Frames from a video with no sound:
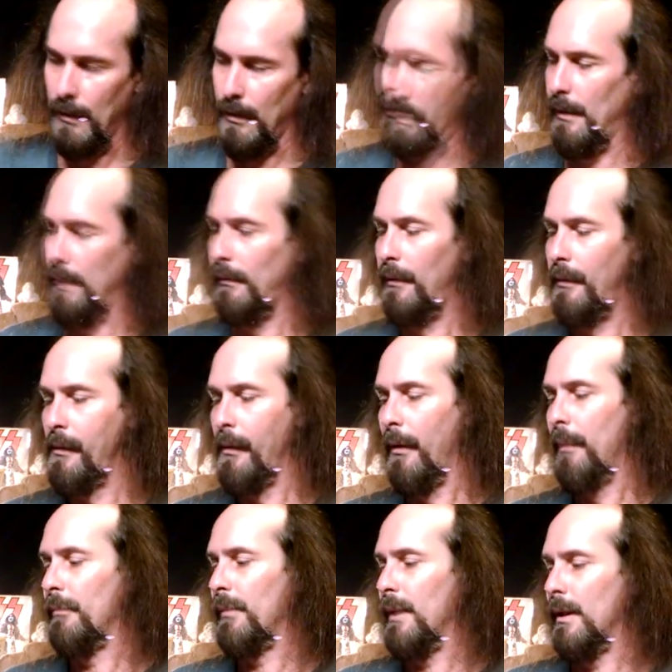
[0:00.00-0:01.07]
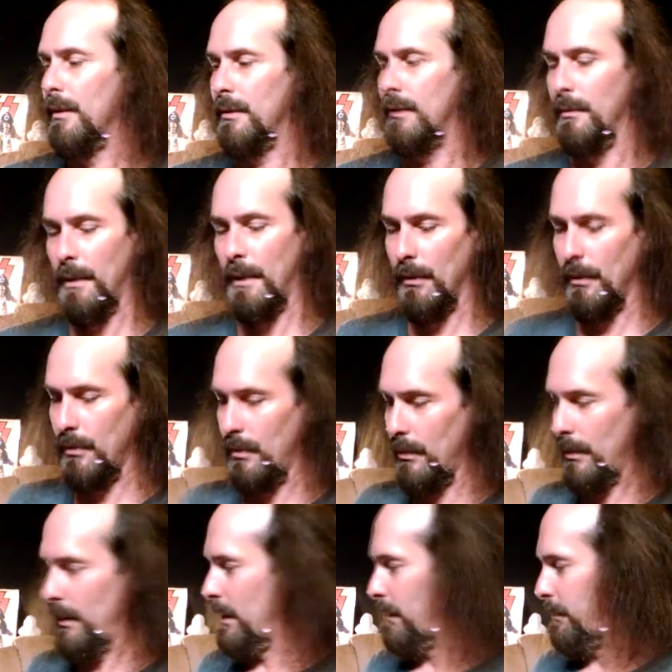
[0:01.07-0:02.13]
alright, so the power
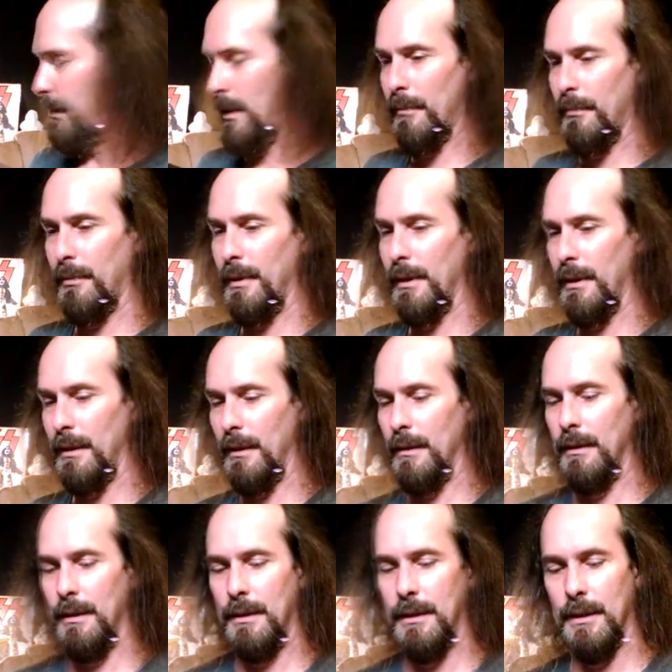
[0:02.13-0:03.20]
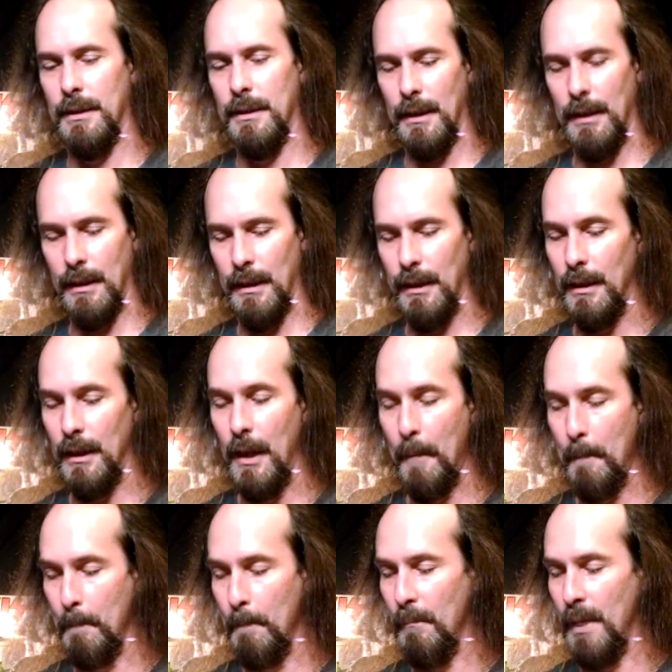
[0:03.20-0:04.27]
cord and the power brick, this is a
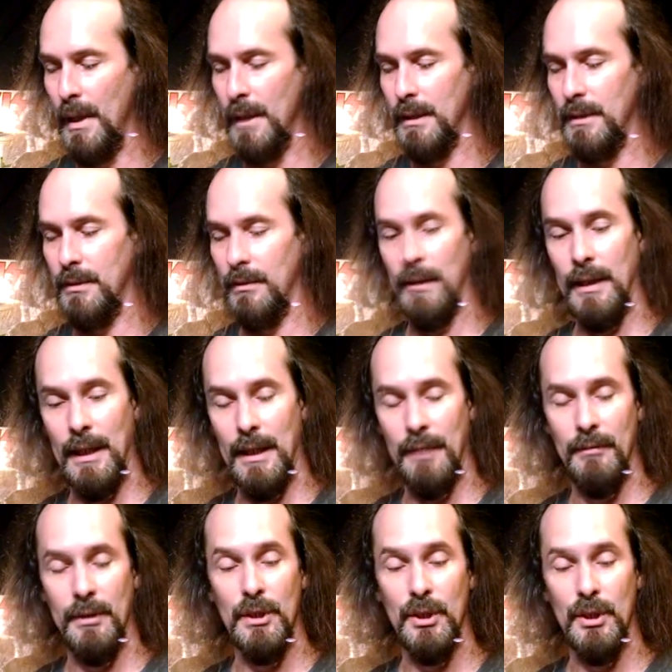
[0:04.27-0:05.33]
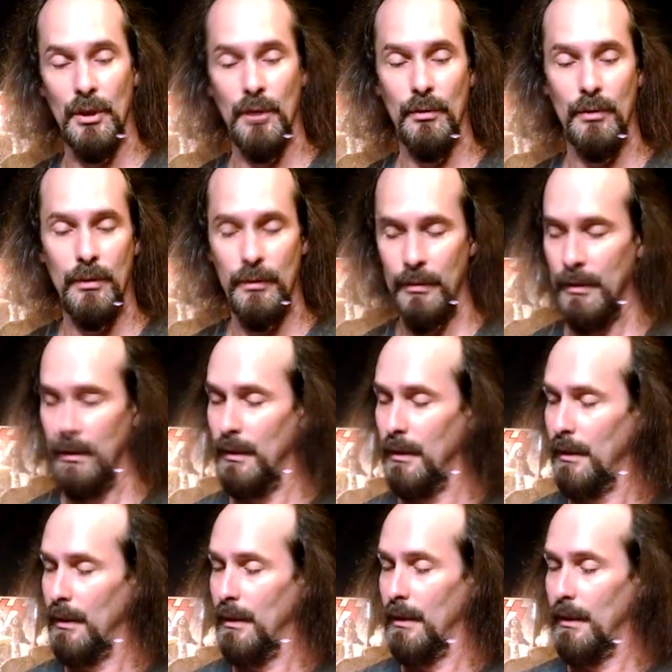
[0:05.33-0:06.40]
major heavy joker.
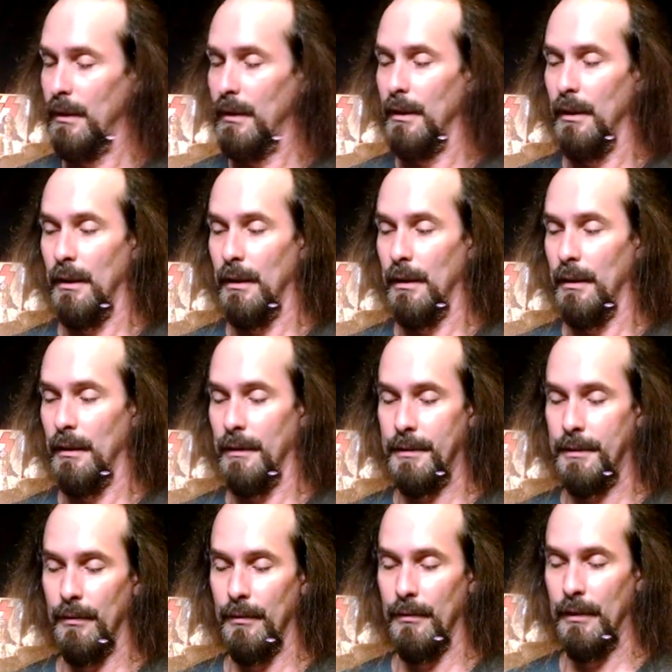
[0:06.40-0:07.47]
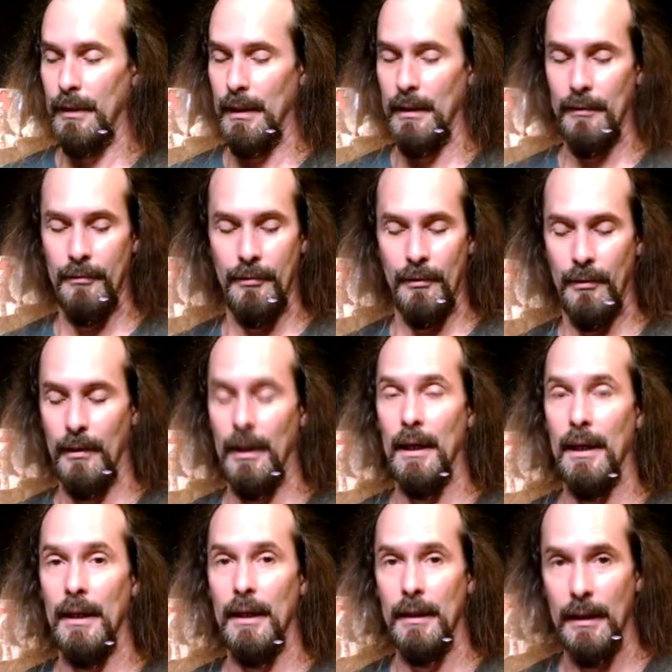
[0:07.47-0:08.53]
So yeah, for
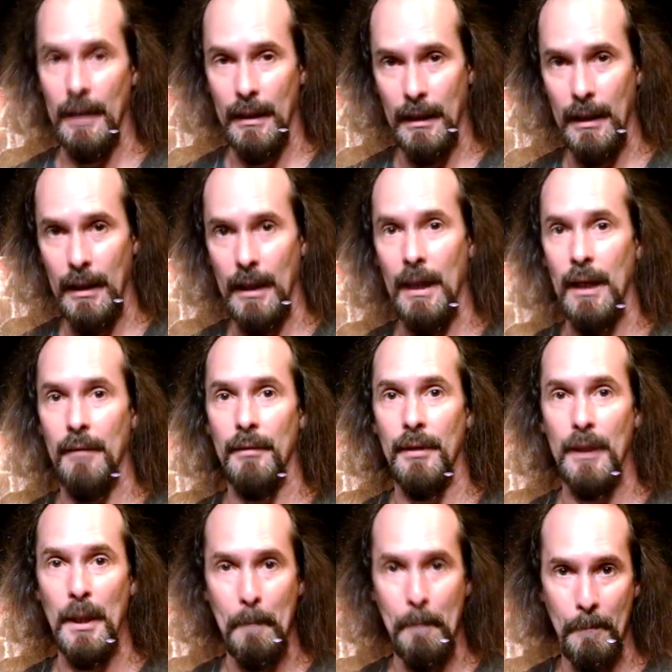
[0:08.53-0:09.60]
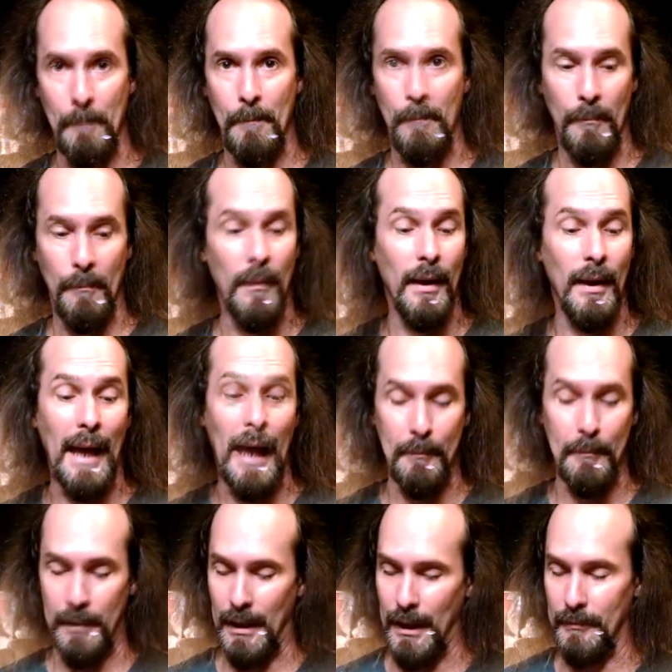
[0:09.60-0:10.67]
a heavy
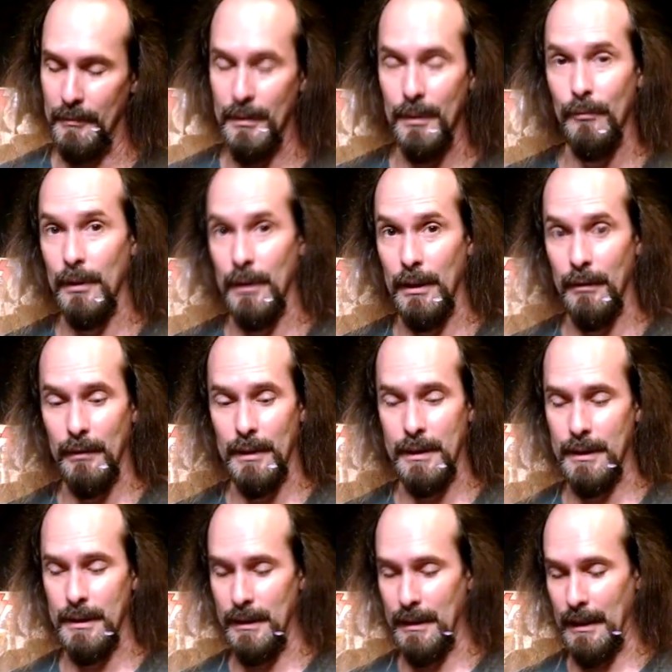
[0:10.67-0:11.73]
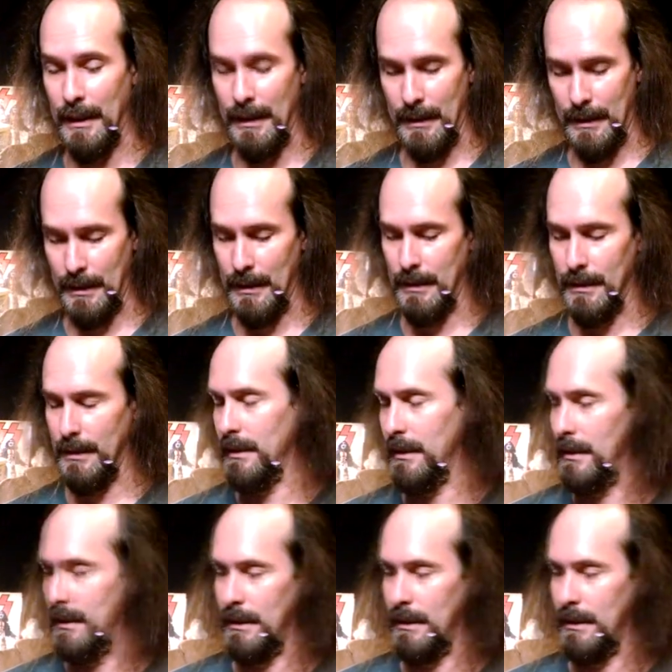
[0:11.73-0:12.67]
laptop, and we're getting ready to see that in just a